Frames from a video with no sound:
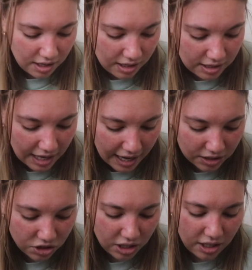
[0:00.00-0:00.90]
it's
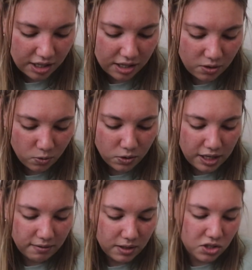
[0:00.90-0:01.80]
actually an Old
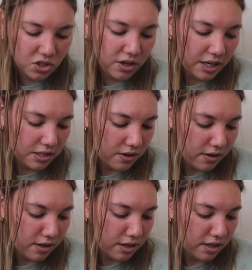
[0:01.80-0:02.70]
Navy shirt I
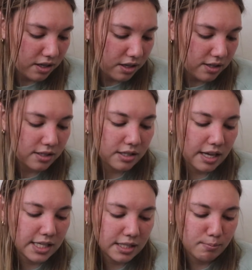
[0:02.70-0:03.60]
saw, and it's a
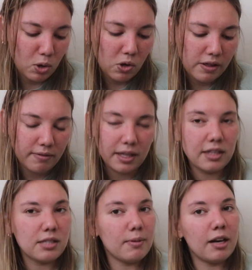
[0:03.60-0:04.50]
size small. I feel like
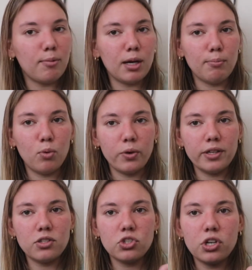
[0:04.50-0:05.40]
this might have been a
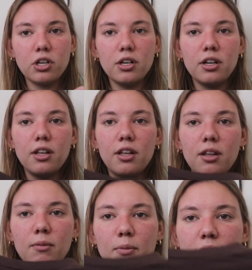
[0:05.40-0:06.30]
boy's shirt,
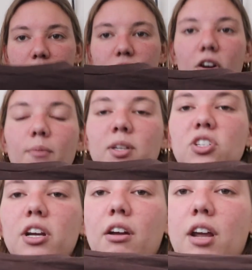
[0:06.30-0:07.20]
but it's Tom and
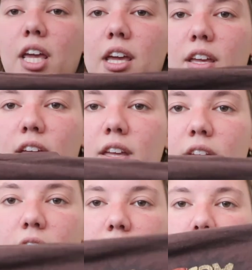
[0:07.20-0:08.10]
Jerry.
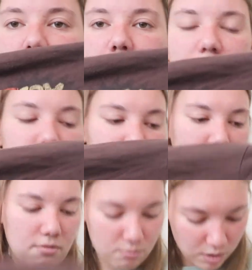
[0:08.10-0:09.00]
It's,
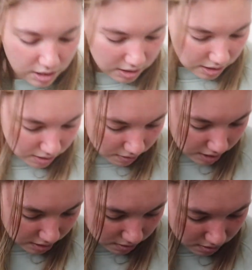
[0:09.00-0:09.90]
what is this on it?